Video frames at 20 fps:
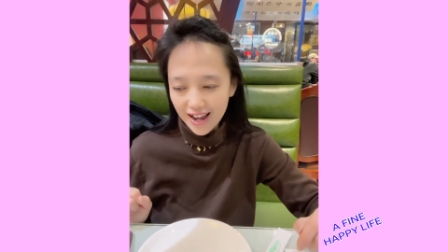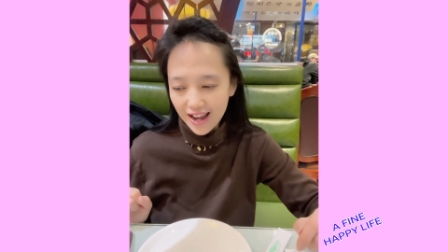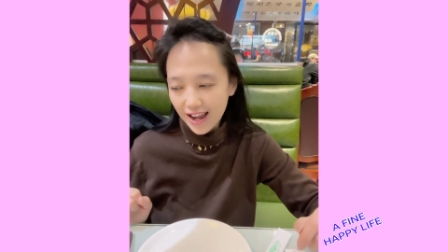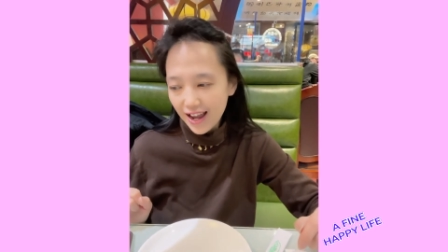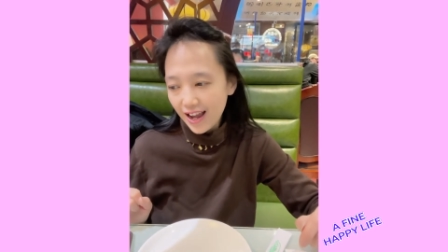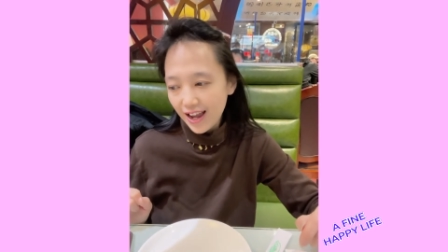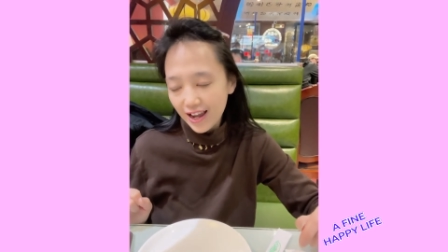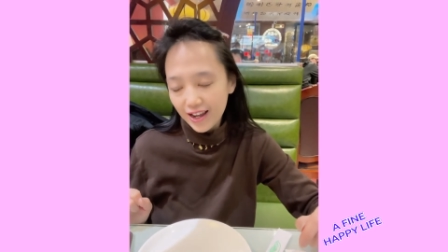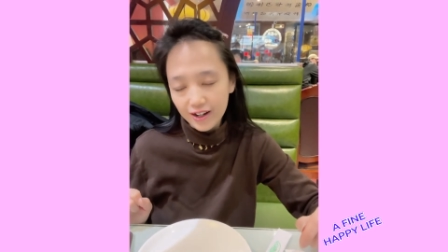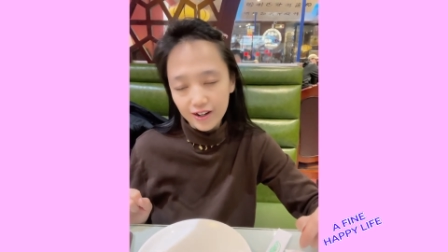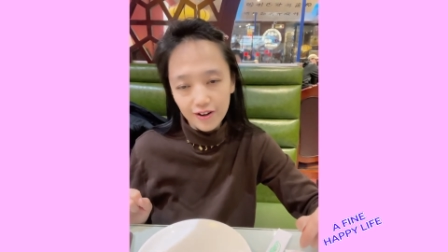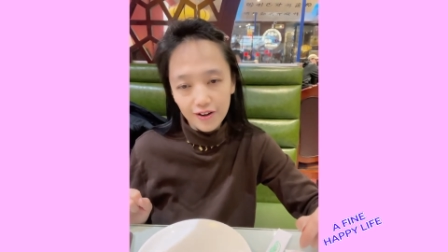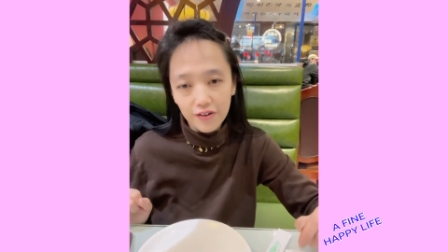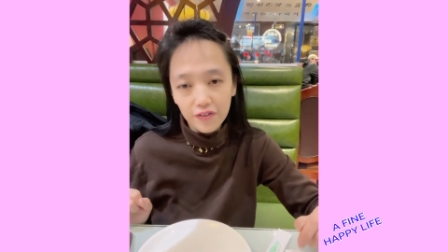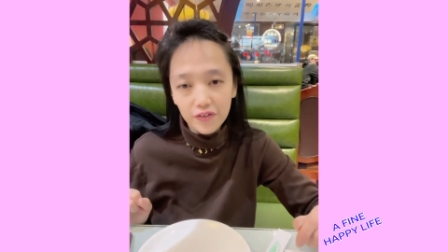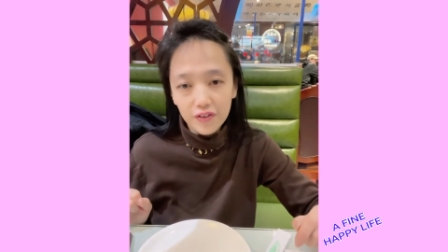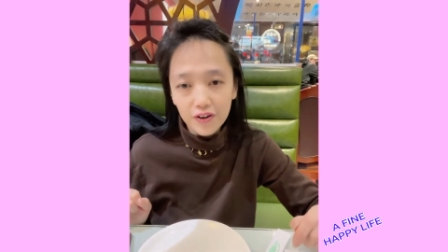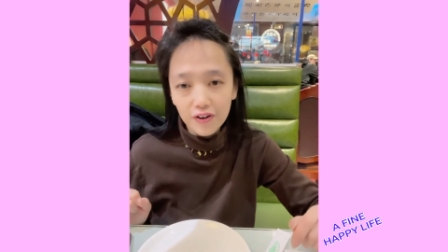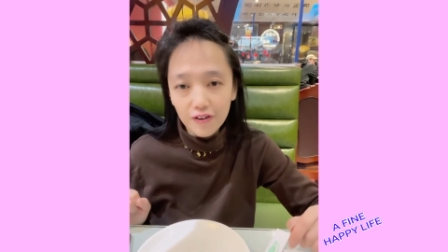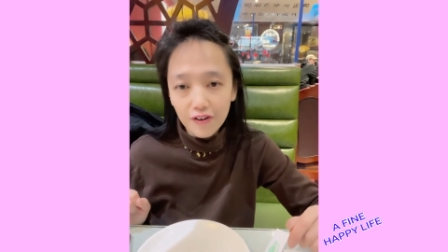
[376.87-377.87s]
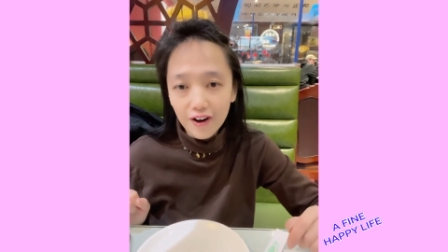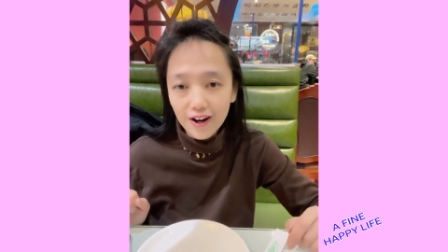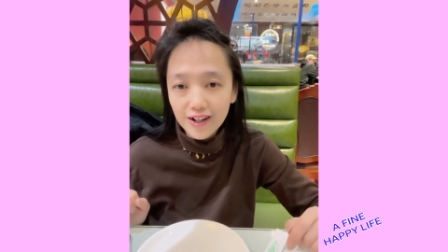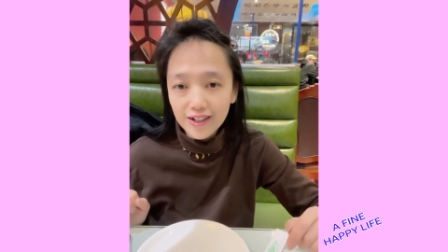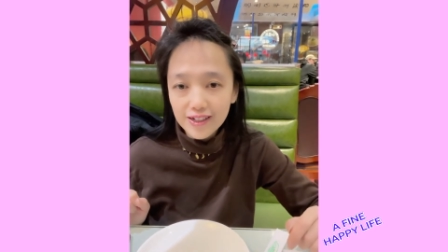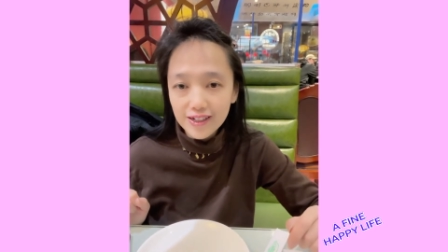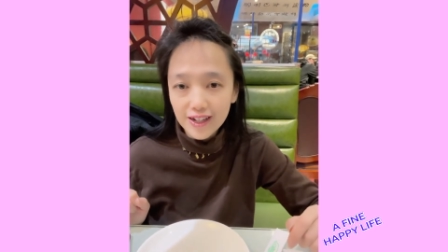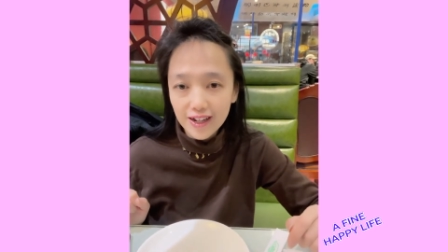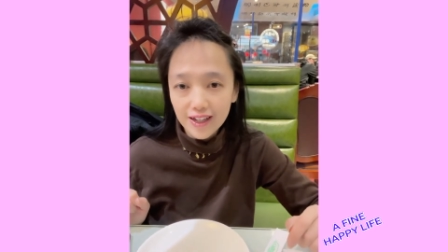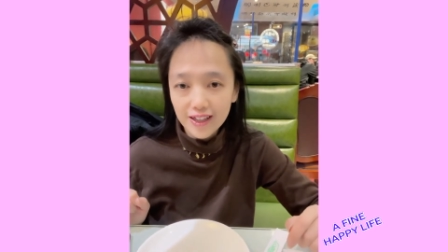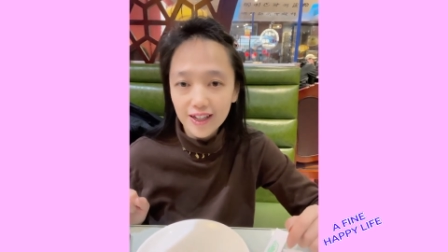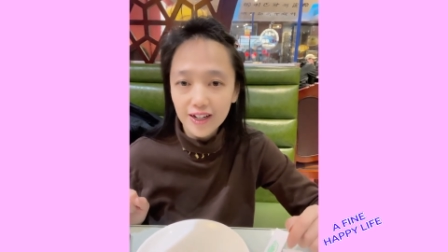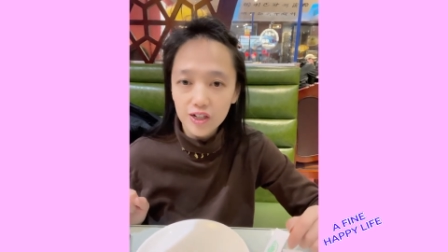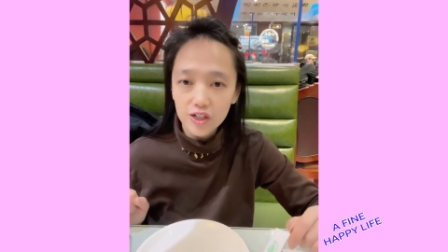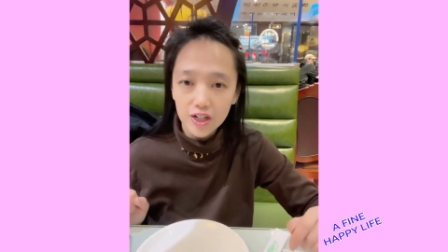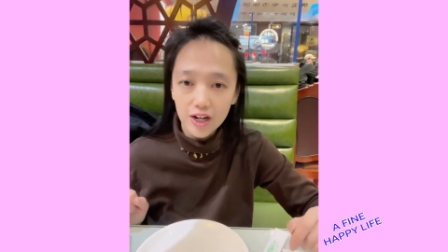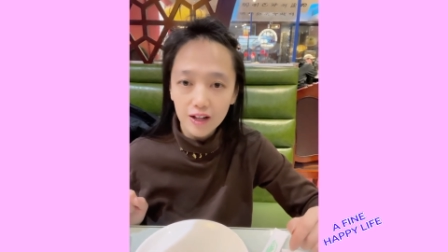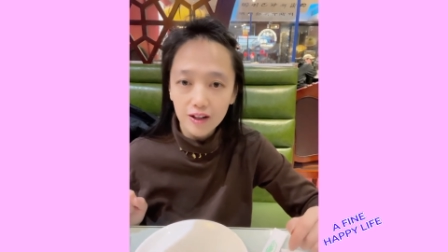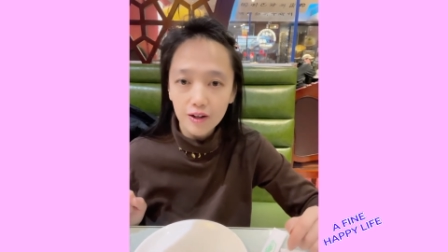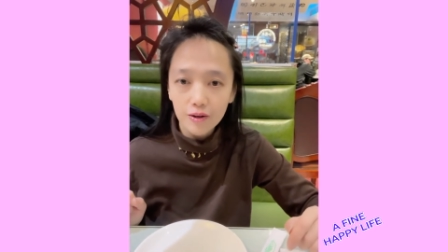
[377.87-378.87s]
and of course their
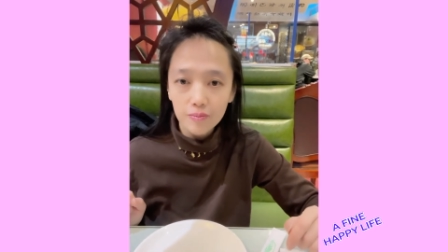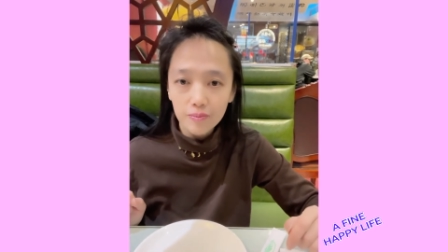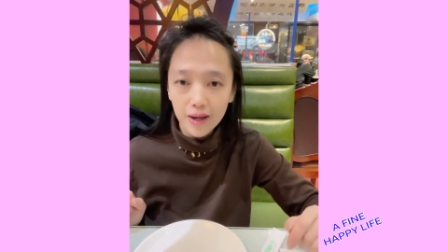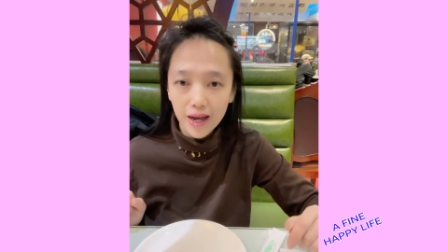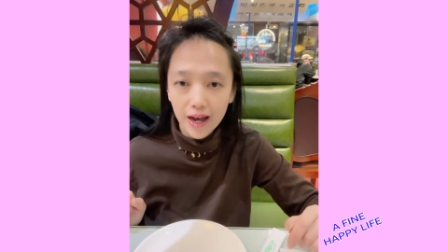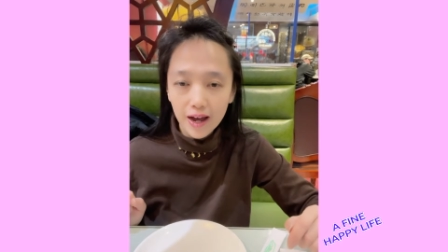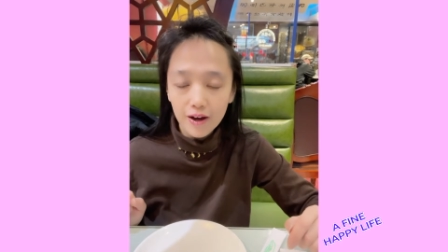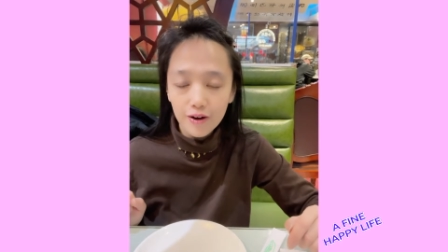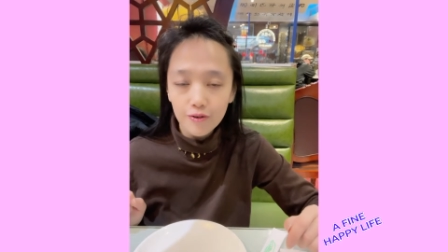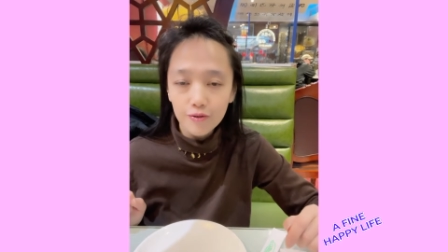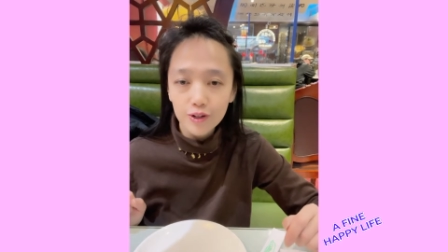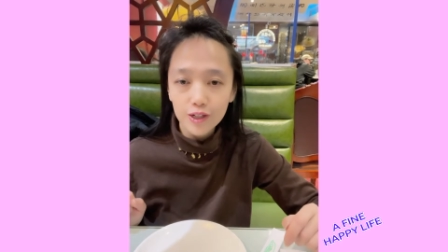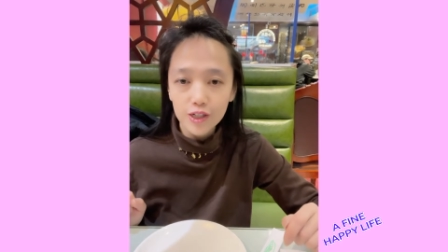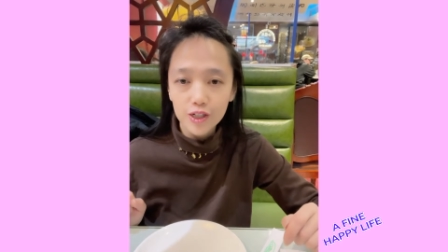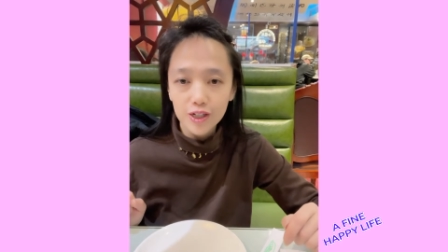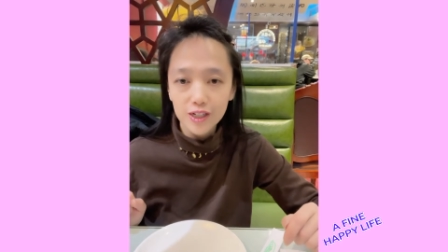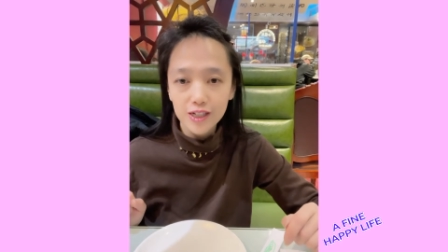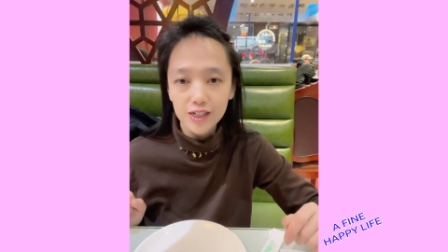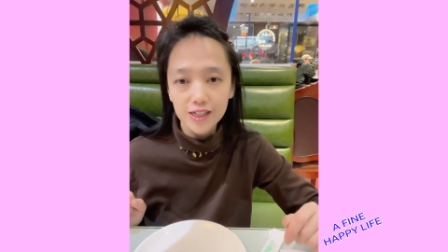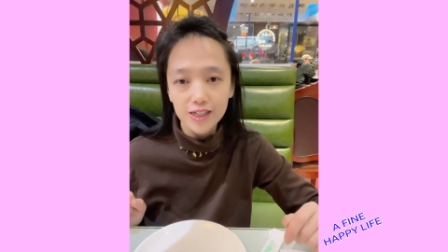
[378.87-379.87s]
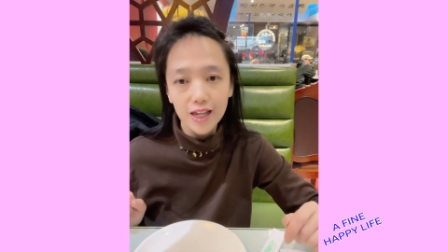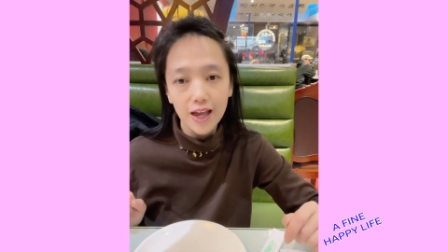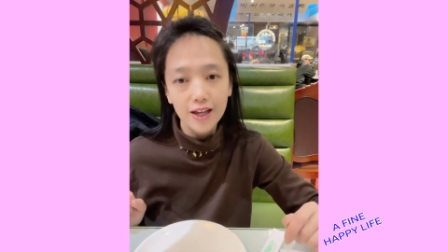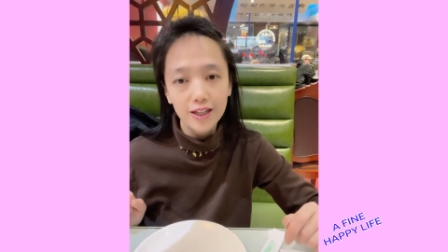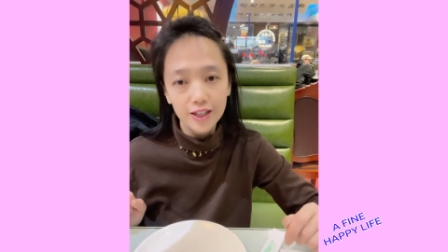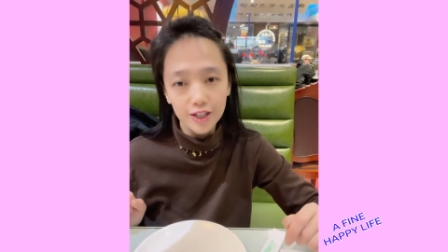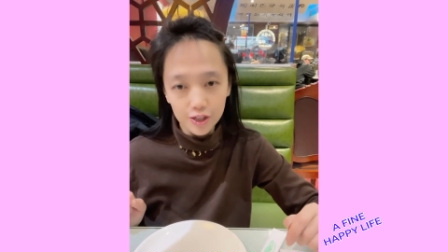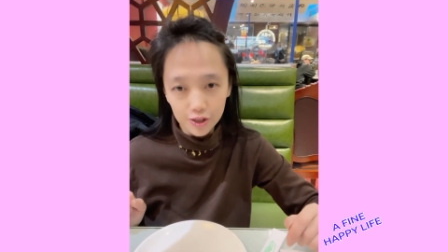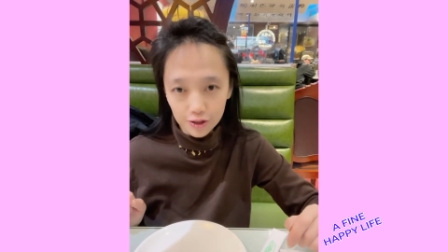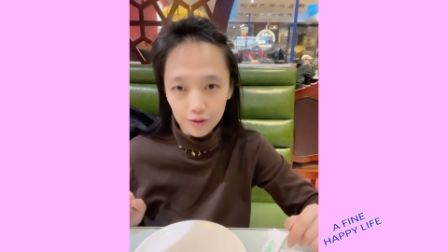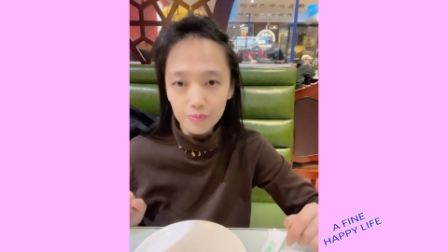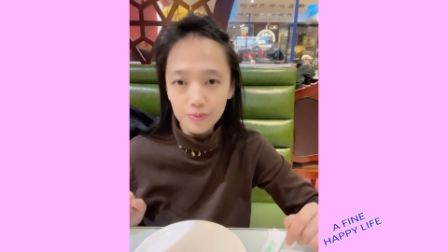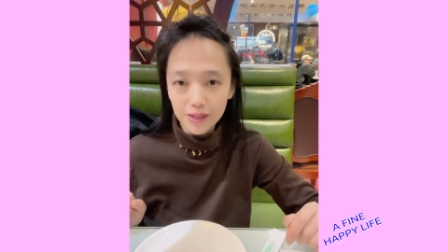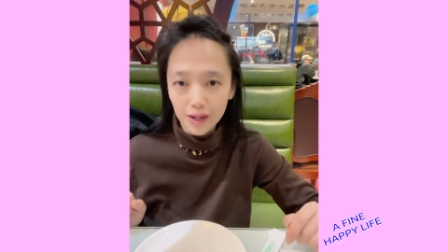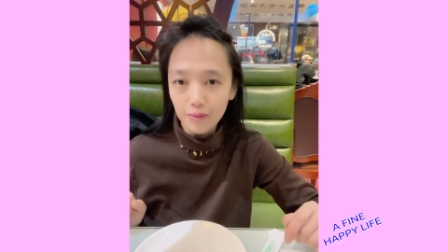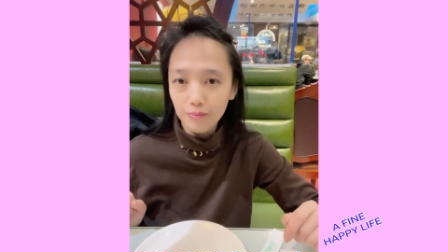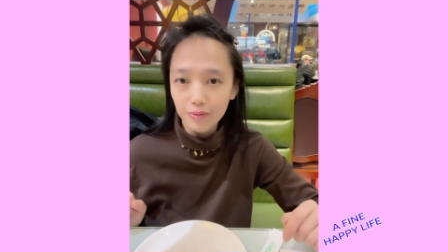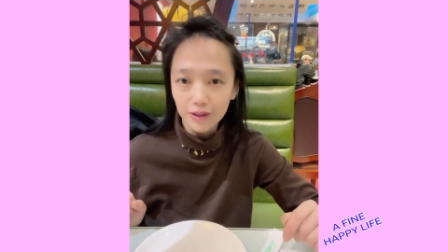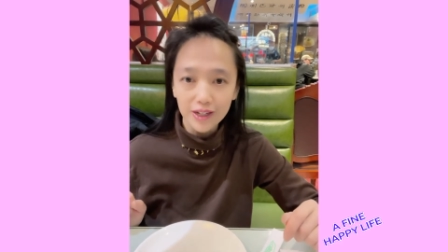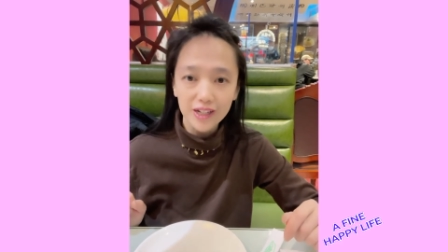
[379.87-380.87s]
Xiao Long Bao, which is the soup
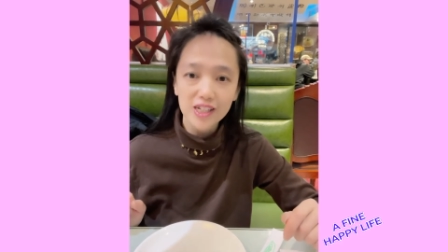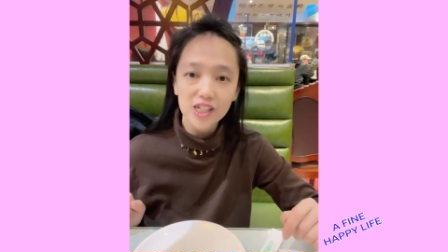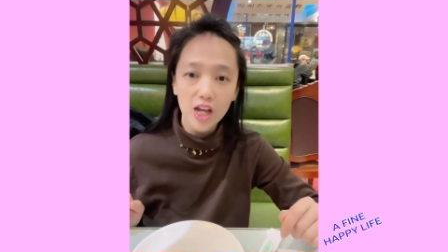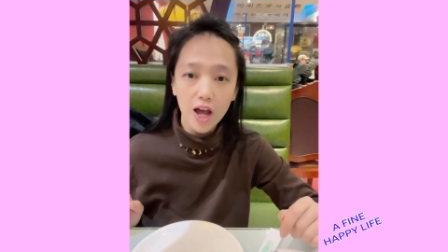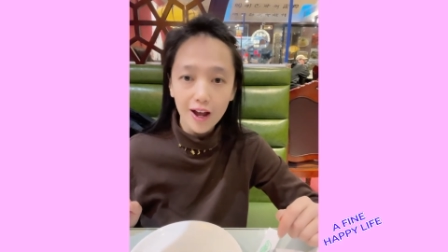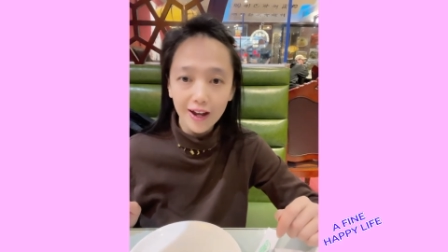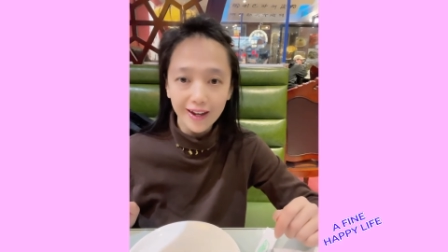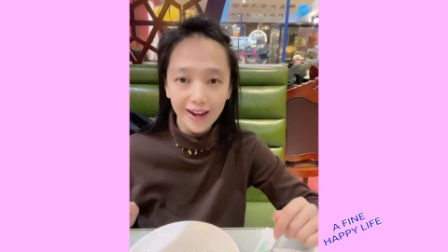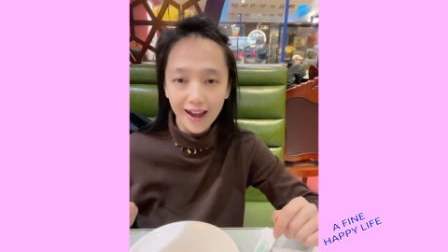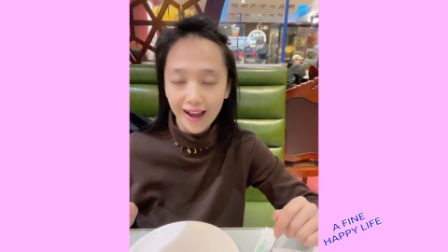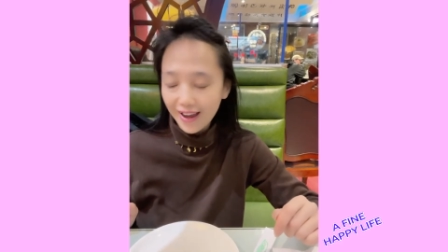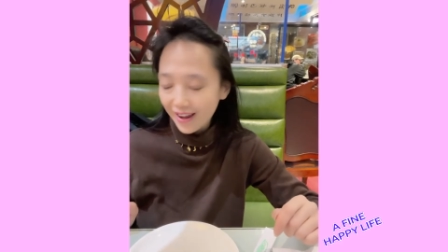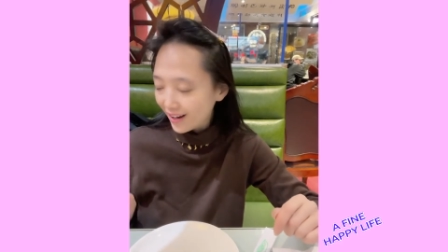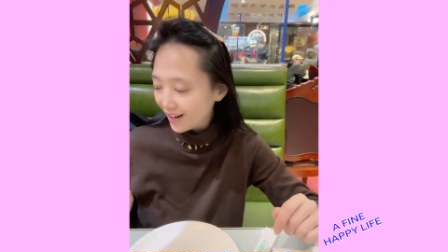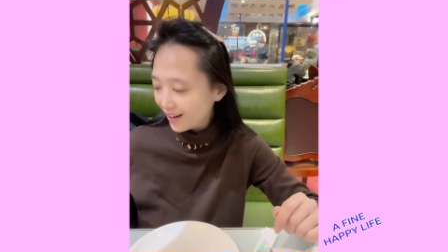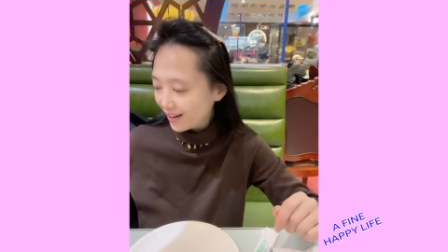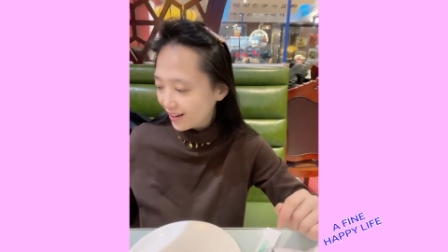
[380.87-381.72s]
dumplings again.